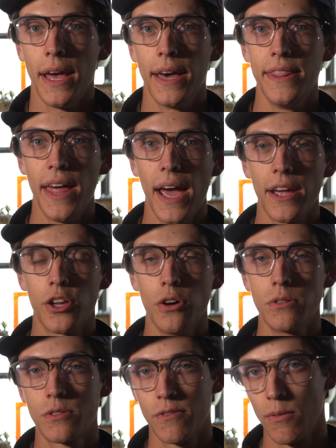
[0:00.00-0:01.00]
and that
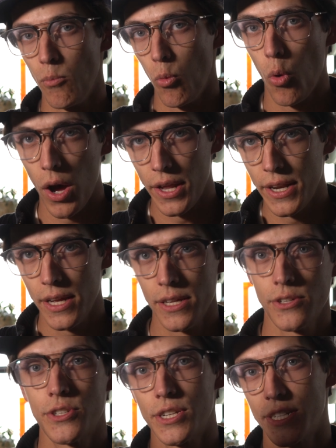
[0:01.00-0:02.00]
goes from 1
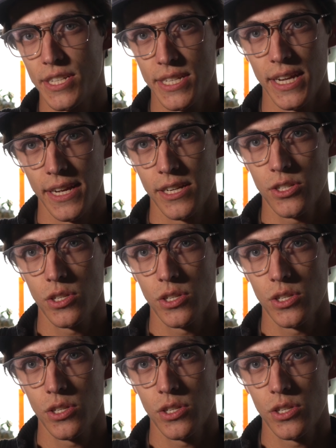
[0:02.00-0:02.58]
to 6.